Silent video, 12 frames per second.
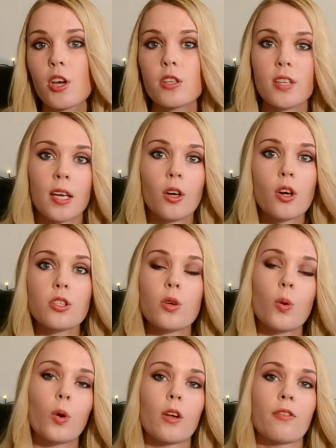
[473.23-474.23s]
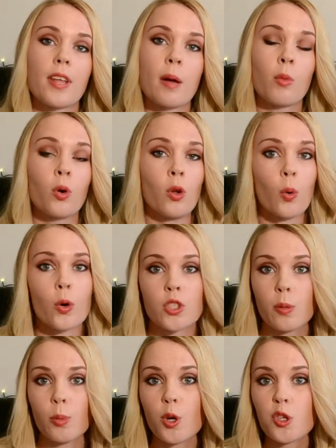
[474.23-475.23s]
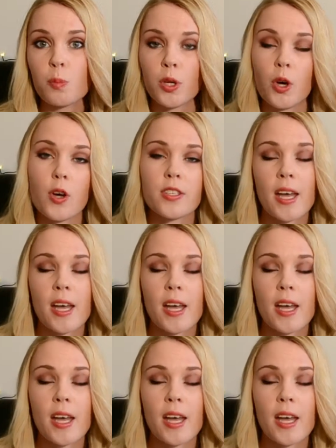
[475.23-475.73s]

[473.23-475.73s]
so I got all of them on audiobooks because